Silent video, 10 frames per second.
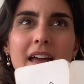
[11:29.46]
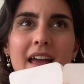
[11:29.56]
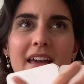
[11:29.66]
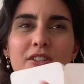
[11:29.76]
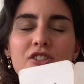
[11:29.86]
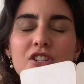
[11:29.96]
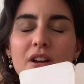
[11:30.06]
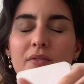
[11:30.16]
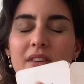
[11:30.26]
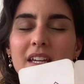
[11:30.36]
energy
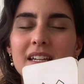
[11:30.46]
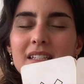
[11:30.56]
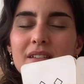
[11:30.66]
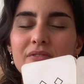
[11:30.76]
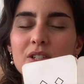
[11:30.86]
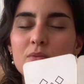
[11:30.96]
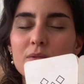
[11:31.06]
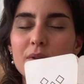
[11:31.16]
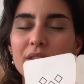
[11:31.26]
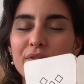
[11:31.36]
of the individual
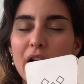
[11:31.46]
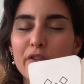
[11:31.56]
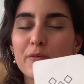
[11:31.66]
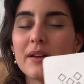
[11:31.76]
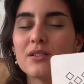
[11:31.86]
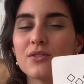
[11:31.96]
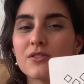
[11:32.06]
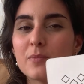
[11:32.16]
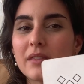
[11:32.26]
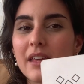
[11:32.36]
with the Five of
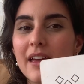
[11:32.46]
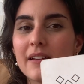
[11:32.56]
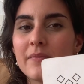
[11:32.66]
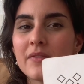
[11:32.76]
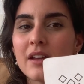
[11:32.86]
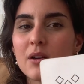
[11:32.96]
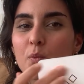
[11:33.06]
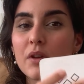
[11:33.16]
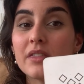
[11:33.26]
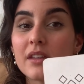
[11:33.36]
Pentacles, but then
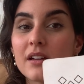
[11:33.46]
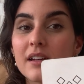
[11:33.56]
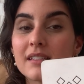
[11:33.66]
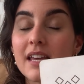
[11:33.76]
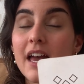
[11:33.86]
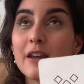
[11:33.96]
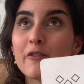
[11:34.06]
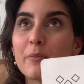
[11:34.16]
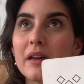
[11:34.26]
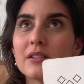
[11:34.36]
with the 10
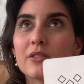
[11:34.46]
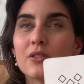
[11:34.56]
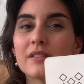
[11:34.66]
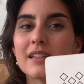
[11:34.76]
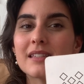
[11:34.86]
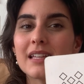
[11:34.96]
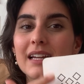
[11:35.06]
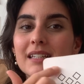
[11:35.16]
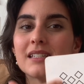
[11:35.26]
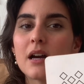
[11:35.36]
of Pentacles, it's
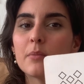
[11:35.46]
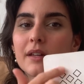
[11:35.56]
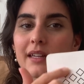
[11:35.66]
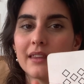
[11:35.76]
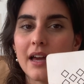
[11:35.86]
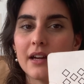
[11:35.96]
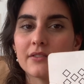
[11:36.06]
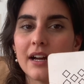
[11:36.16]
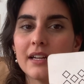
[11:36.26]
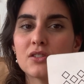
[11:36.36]
like doubling that,
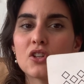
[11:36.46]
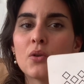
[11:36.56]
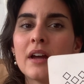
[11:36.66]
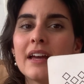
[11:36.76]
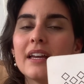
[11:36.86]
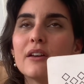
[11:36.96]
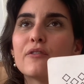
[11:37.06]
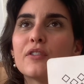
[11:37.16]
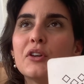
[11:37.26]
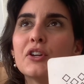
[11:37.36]
right? So
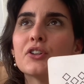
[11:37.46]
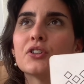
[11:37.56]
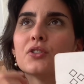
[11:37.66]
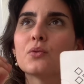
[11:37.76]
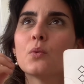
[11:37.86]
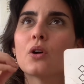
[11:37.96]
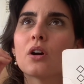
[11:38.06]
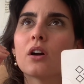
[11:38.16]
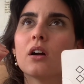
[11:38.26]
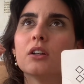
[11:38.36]
if here you
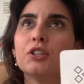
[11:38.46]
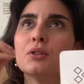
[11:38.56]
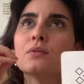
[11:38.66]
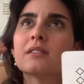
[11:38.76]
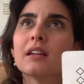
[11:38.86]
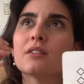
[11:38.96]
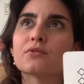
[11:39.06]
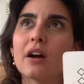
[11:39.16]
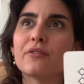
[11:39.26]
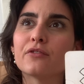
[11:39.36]
were using
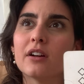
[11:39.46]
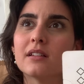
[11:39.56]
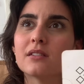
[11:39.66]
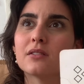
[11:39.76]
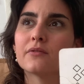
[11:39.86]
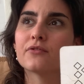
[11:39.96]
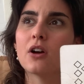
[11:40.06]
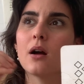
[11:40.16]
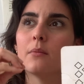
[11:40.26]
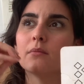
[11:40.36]
reference
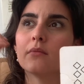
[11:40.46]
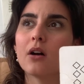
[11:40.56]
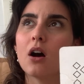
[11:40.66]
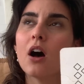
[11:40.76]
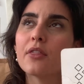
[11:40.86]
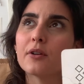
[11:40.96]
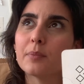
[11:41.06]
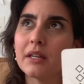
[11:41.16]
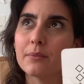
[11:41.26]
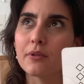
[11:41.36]
from other
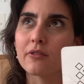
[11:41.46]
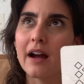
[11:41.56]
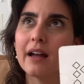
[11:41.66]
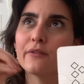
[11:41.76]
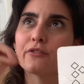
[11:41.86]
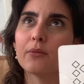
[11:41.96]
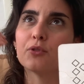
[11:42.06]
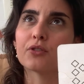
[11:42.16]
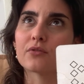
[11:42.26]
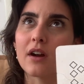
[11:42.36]
people, right? From
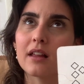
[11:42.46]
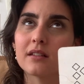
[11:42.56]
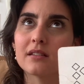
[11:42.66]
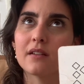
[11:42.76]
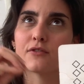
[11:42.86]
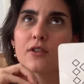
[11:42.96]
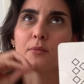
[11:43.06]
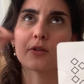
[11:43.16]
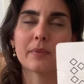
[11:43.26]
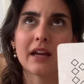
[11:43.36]
your relatives, from
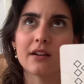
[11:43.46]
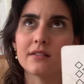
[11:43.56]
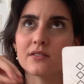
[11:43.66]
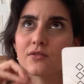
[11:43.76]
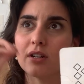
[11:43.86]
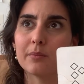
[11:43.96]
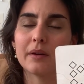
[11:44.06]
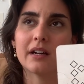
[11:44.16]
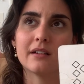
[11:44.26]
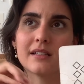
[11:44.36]
your parents,
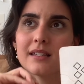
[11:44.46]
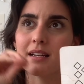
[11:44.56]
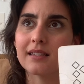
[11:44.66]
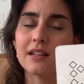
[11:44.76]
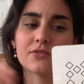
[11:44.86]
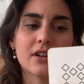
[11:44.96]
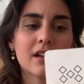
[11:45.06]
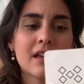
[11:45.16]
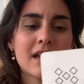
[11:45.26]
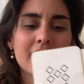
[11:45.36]
grandparents, etc.
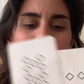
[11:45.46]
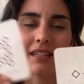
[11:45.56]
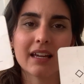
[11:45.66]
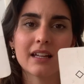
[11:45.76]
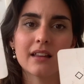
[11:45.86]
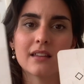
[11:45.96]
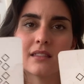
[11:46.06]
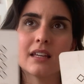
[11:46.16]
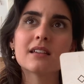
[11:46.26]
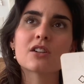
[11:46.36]
It's like
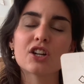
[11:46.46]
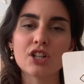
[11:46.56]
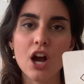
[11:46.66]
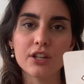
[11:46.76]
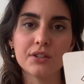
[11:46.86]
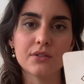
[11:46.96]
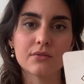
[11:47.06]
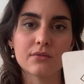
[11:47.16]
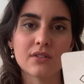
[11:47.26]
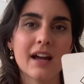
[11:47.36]
these are not
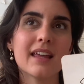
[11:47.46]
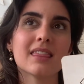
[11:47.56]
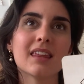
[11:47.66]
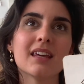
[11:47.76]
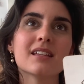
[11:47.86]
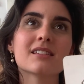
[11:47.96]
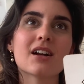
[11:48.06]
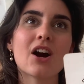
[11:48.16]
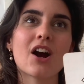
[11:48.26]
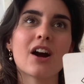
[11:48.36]
you, right? These
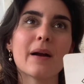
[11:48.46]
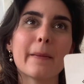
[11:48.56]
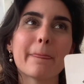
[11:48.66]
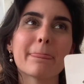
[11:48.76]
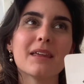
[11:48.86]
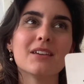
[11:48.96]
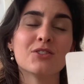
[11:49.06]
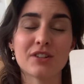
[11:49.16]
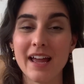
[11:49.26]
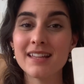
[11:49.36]
are
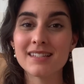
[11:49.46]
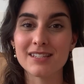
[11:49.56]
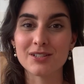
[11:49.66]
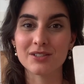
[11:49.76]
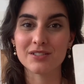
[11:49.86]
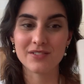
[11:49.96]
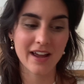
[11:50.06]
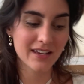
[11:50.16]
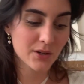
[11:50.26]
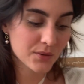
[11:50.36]
your ancestors,
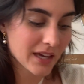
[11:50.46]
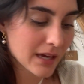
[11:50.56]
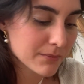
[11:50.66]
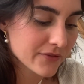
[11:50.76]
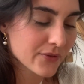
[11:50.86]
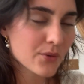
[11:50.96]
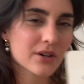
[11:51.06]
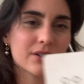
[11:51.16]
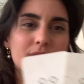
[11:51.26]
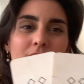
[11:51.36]
right? Who came before
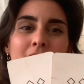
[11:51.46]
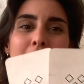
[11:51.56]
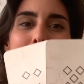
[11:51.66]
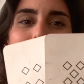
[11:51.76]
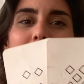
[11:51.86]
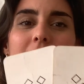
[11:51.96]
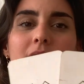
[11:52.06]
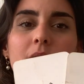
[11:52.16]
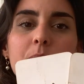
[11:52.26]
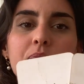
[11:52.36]
you.
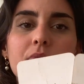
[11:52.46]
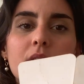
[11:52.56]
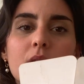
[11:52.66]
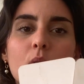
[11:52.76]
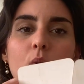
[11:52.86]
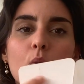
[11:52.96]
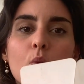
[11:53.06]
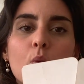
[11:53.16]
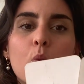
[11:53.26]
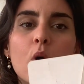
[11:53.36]
But
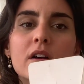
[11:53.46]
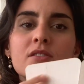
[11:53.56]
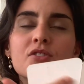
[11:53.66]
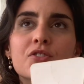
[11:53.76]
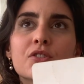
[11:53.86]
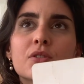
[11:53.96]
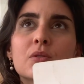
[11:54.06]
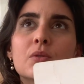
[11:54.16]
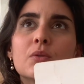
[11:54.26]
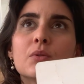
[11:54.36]
once
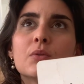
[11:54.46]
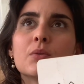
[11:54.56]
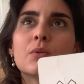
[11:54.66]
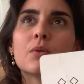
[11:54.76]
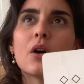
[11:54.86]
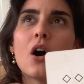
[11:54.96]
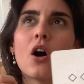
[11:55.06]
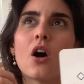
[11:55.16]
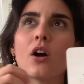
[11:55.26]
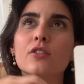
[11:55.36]
you
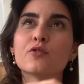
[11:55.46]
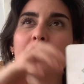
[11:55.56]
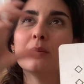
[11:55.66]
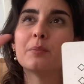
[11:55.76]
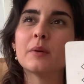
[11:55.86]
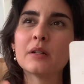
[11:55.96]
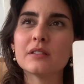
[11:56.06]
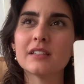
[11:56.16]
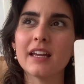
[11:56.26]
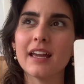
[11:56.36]
are
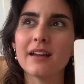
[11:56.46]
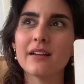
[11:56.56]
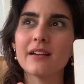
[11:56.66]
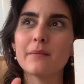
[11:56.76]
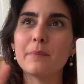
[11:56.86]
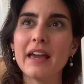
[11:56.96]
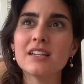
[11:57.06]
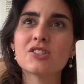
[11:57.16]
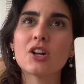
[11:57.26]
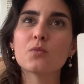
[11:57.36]
rebuilding
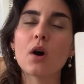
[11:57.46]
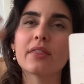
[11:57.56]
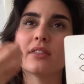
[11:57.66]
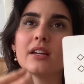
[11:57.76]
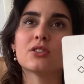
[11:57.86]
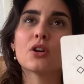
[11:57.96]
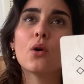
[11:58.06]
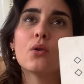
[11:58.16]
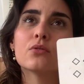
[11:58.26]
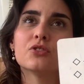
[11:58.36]
based on what they
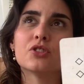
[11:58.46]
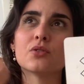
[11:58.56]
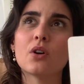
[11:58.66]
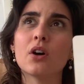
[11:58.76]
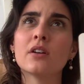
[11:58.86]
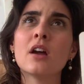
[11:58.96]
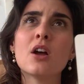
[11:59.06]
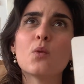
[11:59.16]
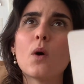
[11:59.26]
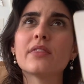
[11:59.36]
told you, on
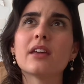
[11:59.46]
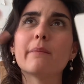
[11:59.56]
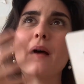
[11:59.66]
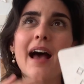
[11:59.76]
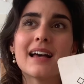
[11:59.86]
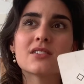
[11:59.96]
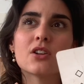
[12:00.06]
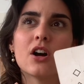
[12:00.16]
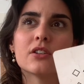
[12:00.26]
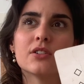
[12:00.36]
what they passed
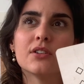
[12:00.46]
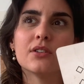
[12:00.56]
on to